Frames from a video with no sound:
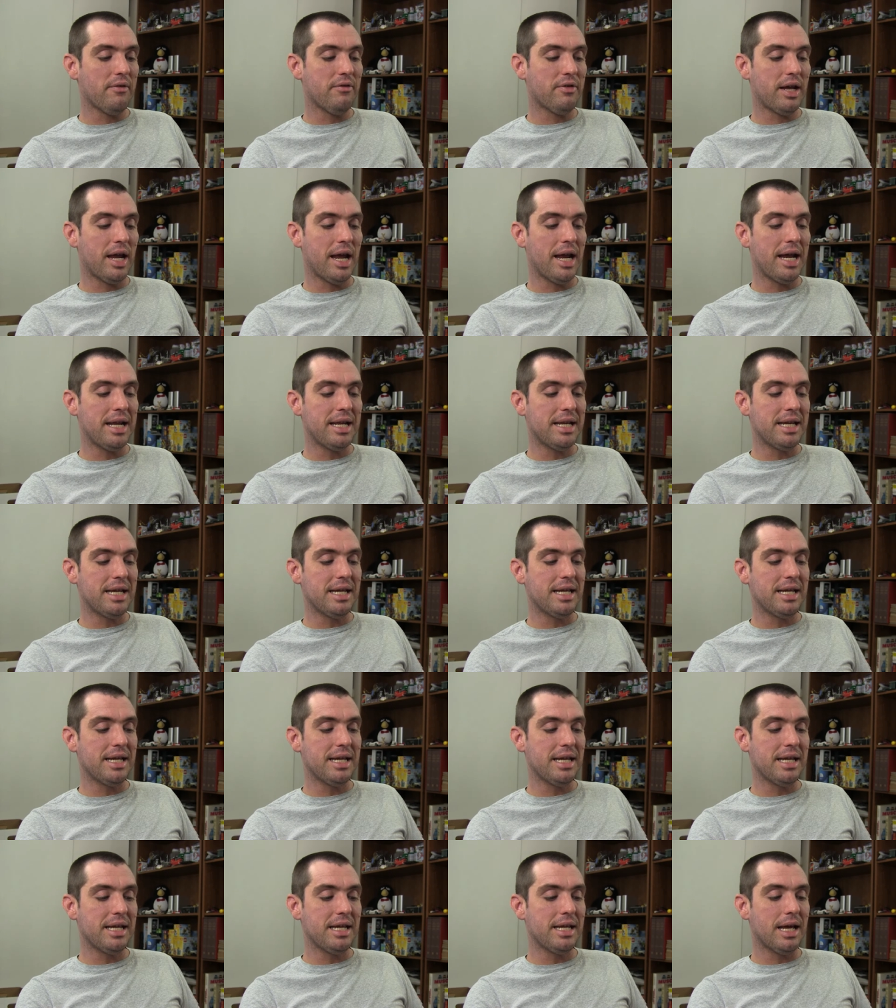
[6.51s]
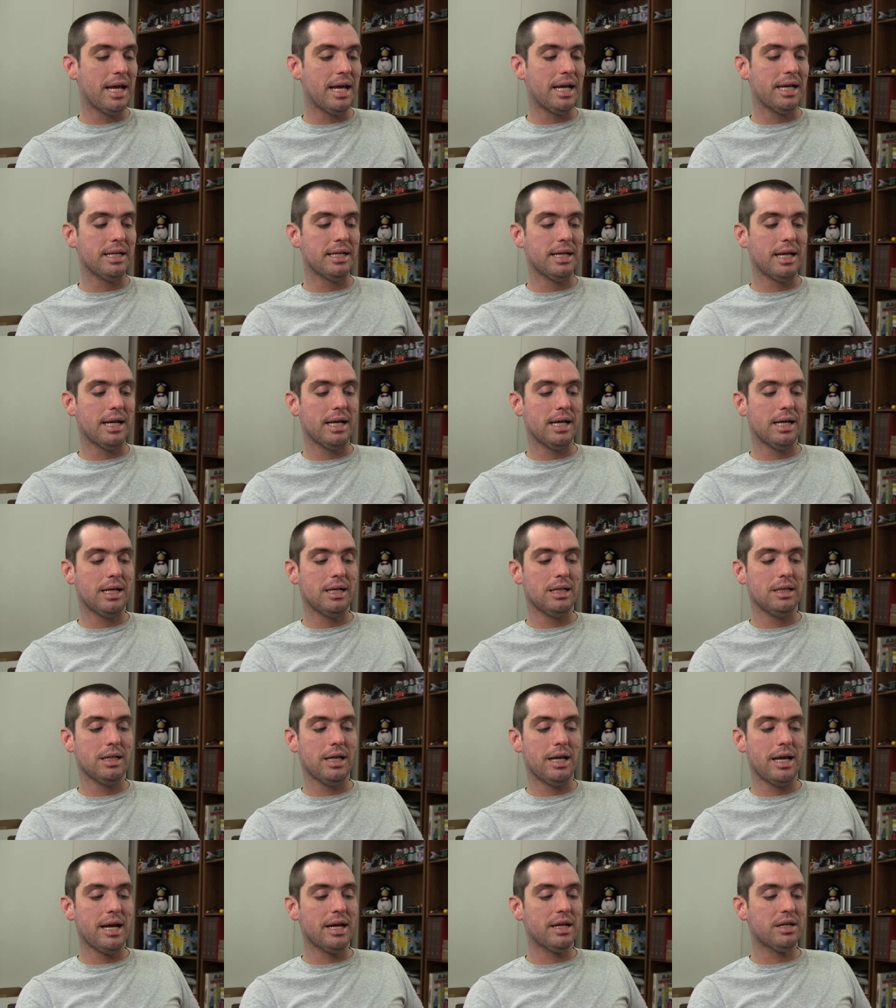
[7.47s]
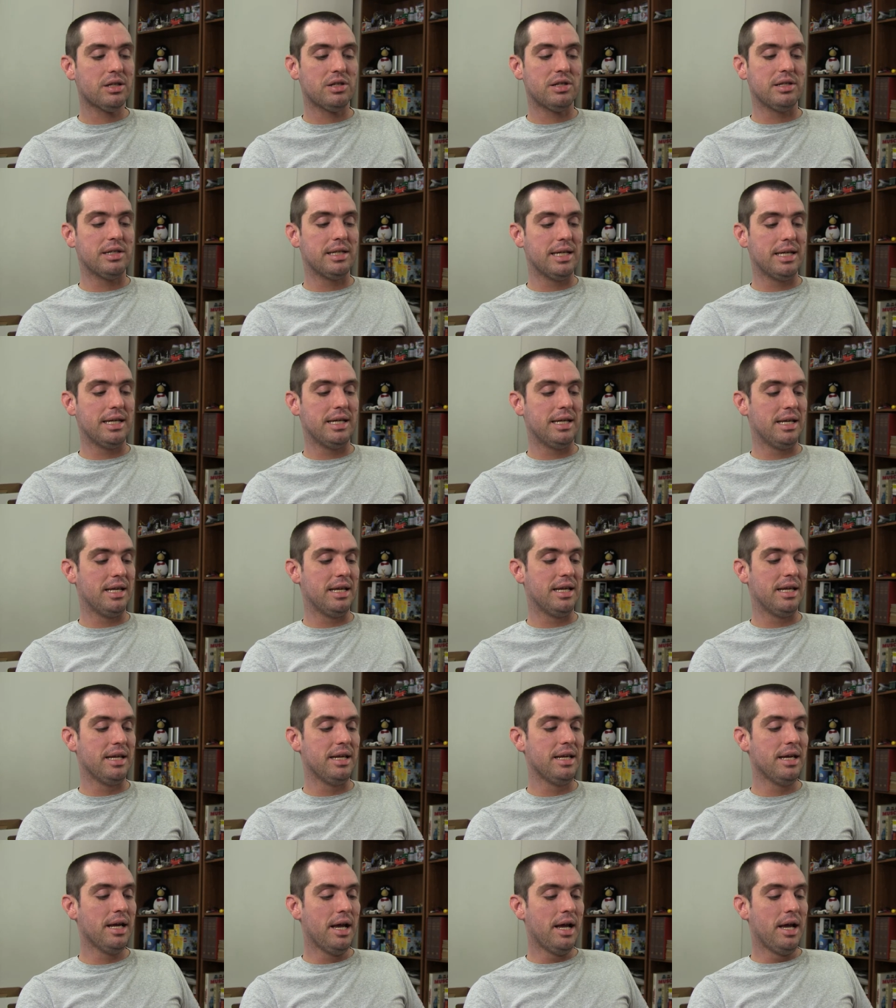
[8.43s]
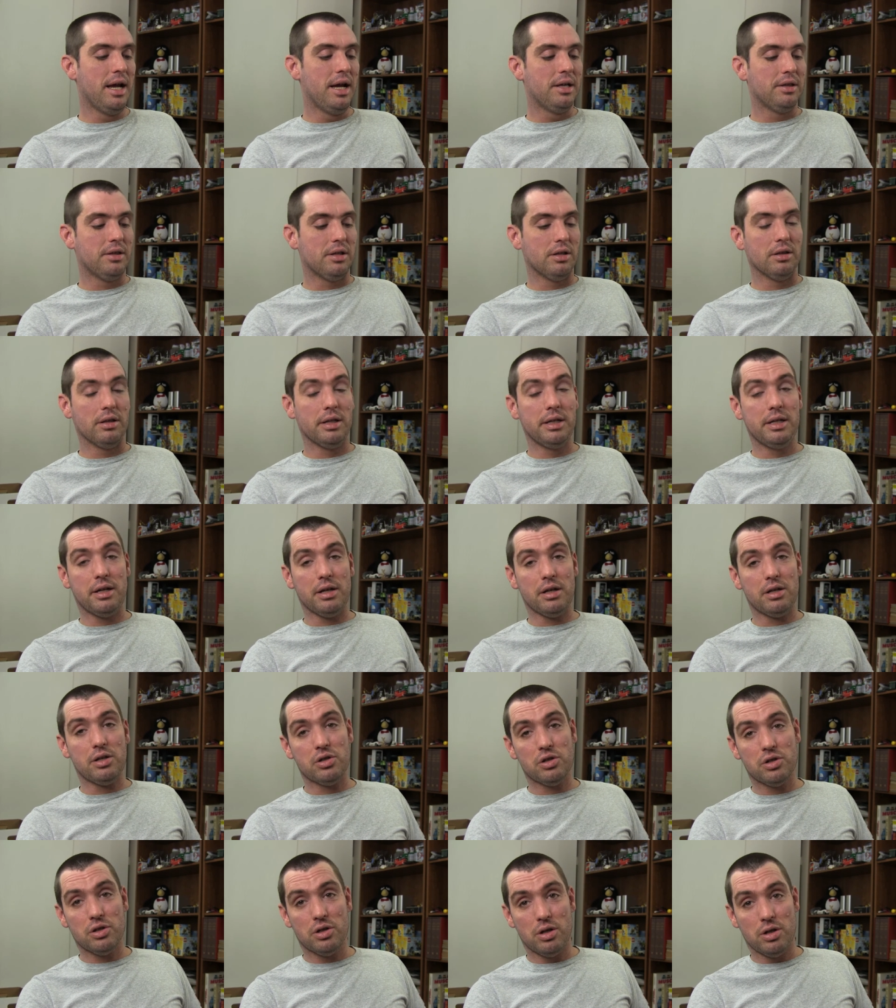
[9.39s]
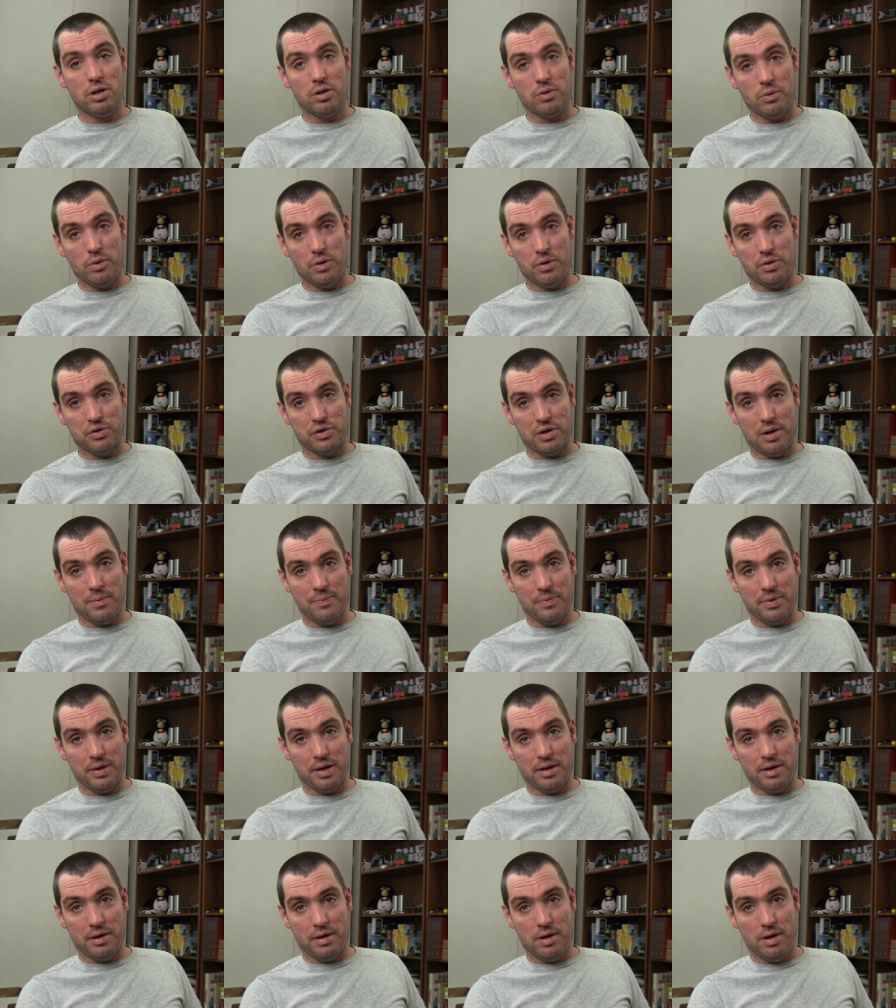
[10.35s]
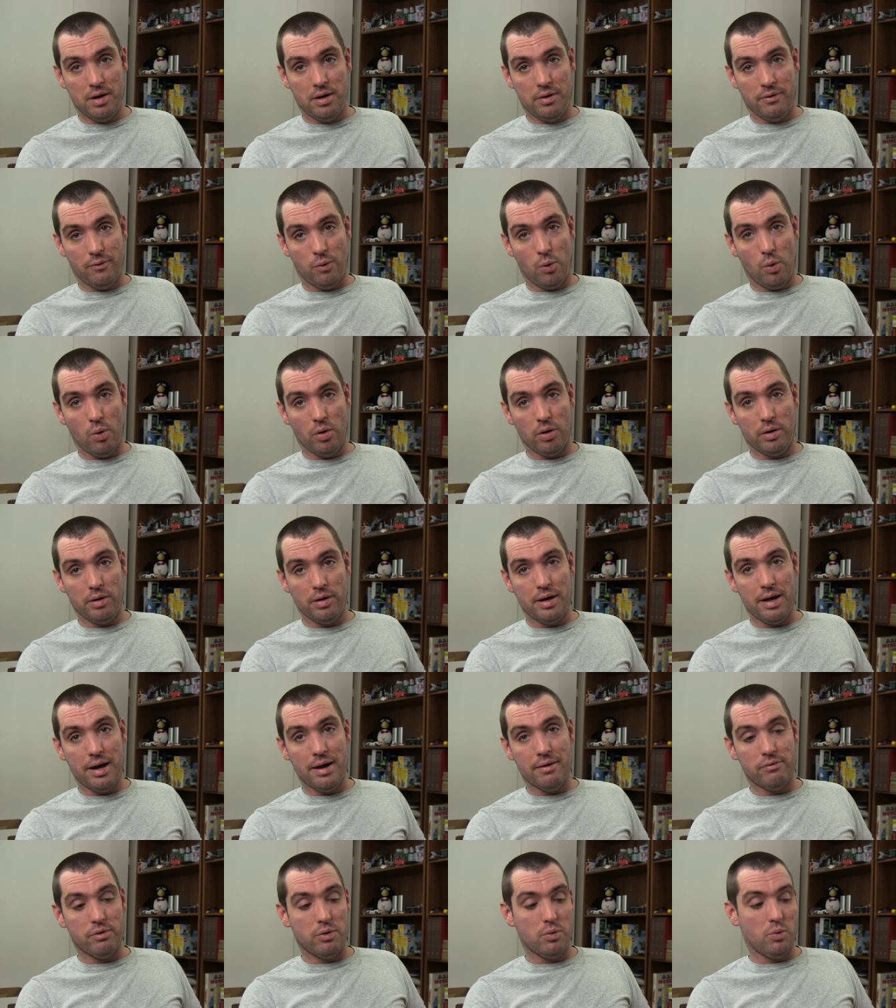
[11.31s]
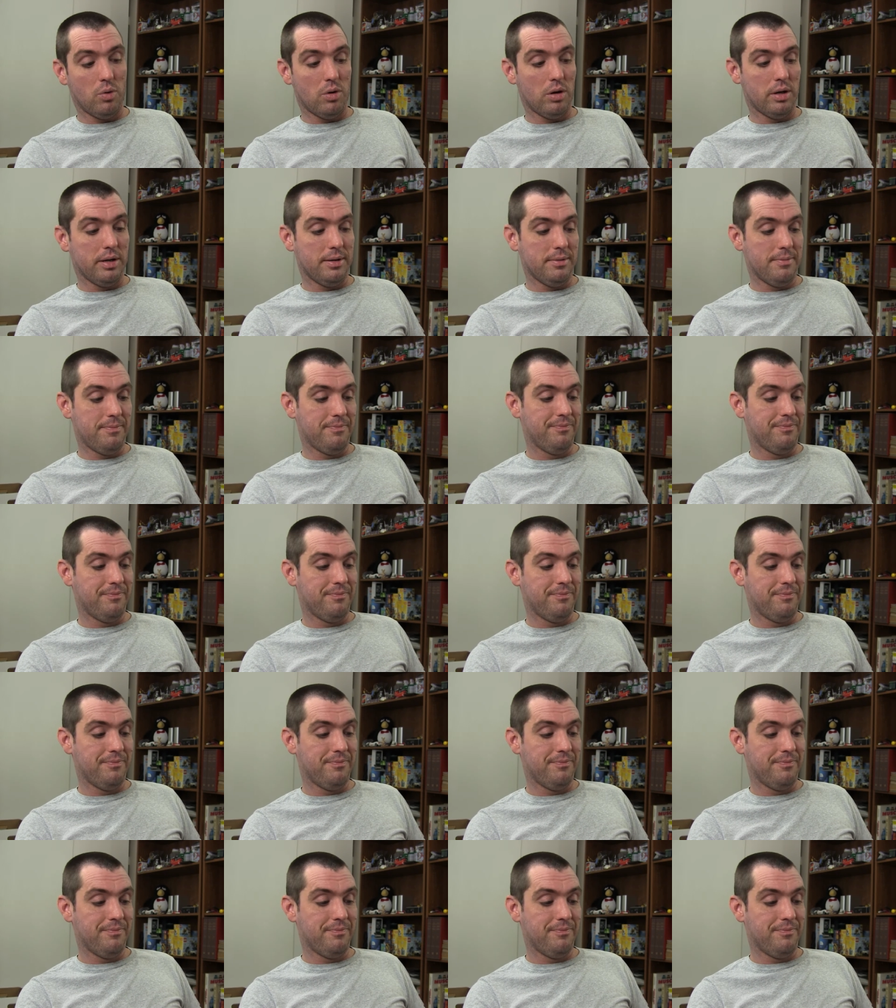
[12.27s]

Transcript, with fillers: KDE and LXDE, the Linux with something for everyone.